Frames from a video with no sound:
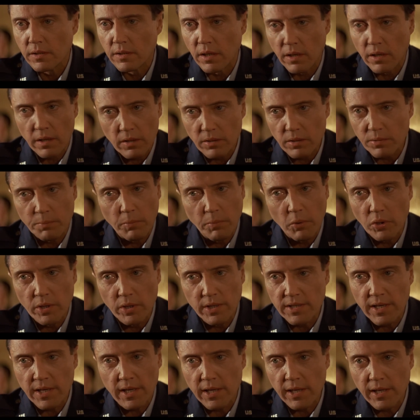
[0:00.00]
None of those
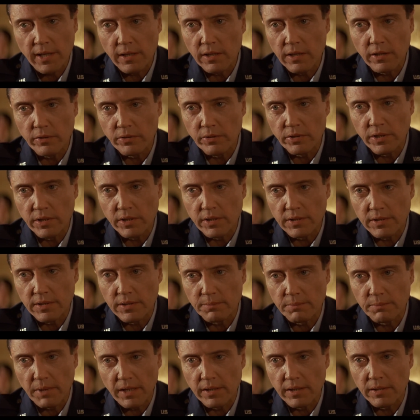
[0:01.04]
boys had any illusions
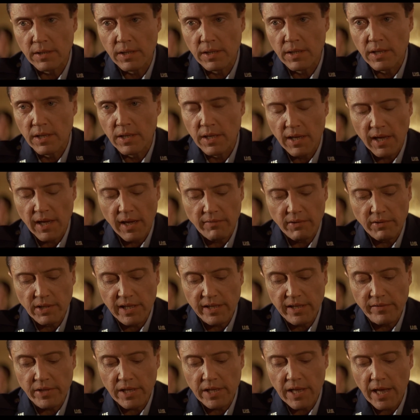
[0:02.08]
about ever
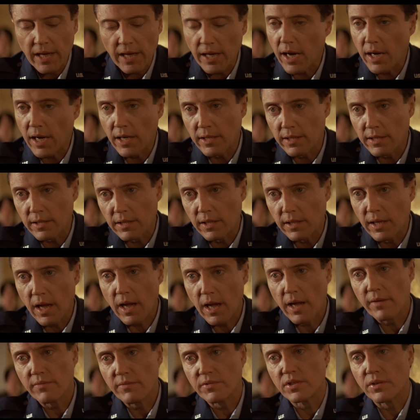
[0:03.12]
leaving that island
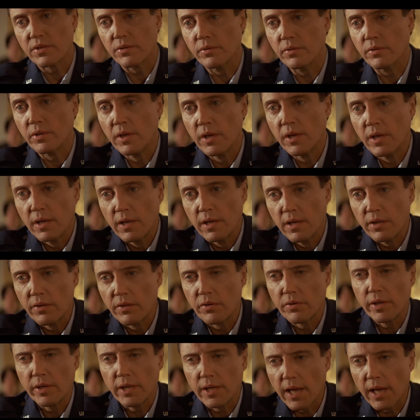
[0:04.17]
alive, so
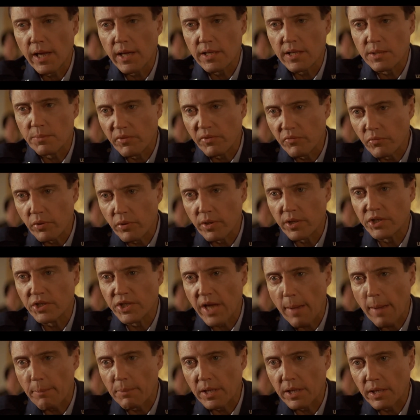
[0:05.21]
3 days before the
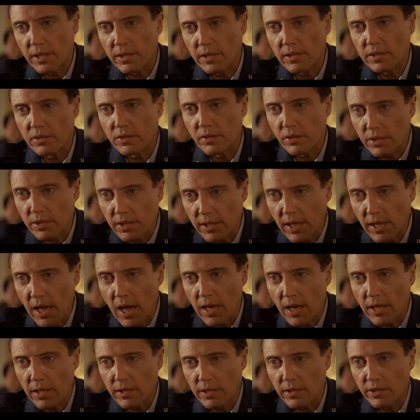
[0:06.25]
Japanese took the
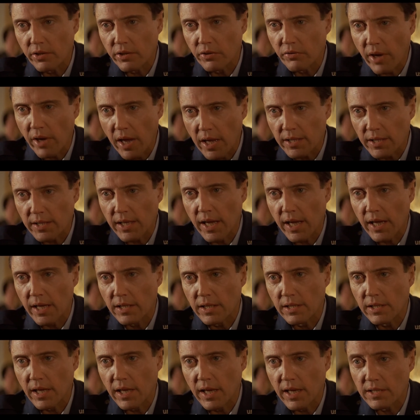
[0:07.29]
island, your granddad
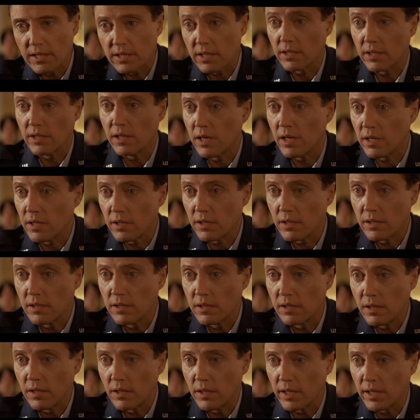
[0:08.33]
asked a gunner
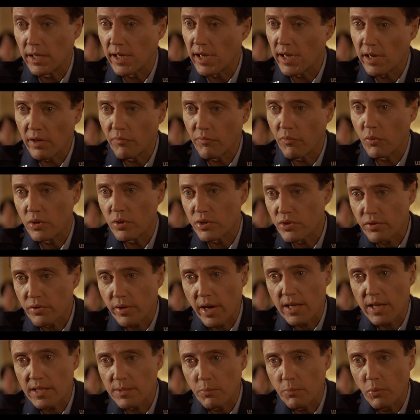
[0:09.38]
on an Air Force
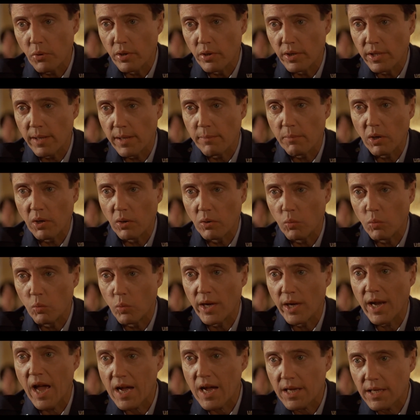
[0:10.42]
transport named
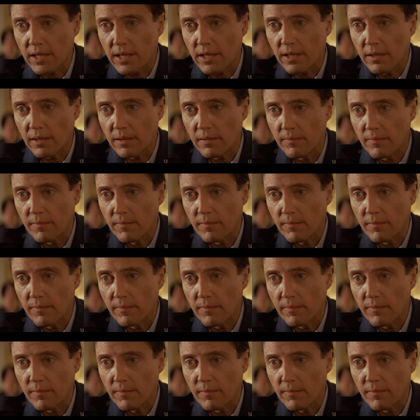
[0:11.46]
Wanaki,